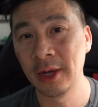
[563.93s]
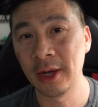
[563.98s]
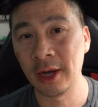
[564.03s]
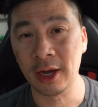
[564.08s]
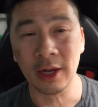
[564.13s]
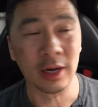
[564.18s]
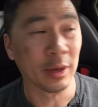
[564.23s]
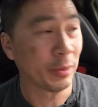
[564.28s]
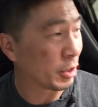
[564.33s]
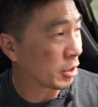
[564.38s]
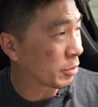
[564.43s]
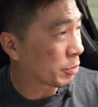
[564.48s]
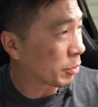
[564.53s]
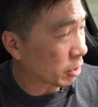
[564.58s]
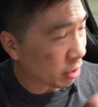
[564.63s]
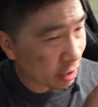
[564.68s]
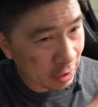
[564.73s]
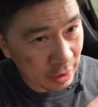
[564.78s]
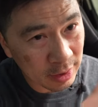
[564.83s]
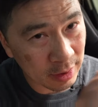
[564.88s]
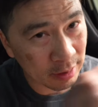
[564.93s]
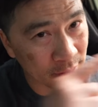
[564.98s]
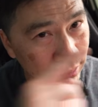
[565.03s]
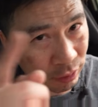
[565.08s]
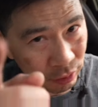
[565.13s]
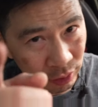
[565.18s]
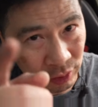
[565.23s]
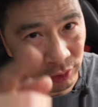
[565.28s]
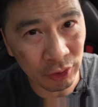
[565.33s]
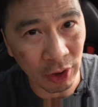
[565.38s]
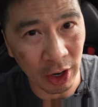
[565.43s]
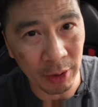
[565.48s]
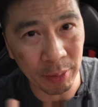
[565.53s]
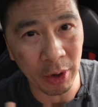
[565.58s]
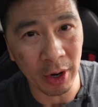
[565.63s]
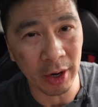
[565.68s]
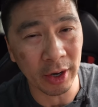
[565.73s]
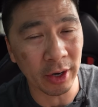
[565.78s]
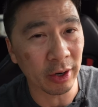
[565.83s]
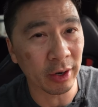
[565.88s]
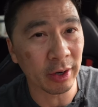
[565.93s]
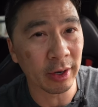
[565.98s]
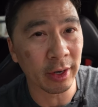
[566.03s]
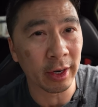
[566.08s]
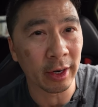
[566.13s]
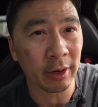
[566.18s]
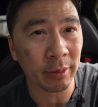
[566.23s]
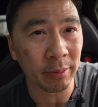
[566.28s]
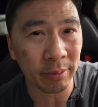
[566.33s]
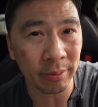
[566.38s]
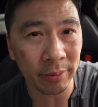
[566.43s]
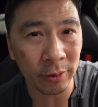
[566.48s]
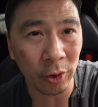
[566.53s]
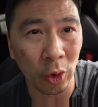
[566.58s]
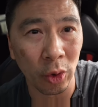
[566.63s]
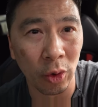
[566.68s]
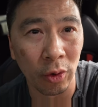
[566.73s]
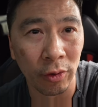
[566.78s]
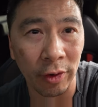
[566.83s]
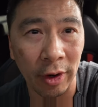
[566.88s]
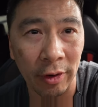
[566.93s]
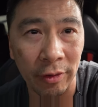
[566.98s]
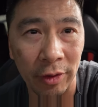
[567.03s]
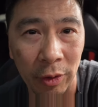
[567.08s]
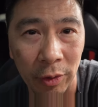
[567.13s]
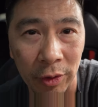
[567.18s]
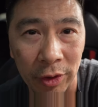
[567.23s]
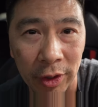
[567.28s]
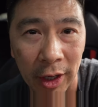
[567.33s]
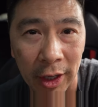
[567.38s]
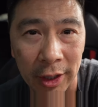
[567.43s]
Uh, let me just put on this tripod here and then I'm go over everything with you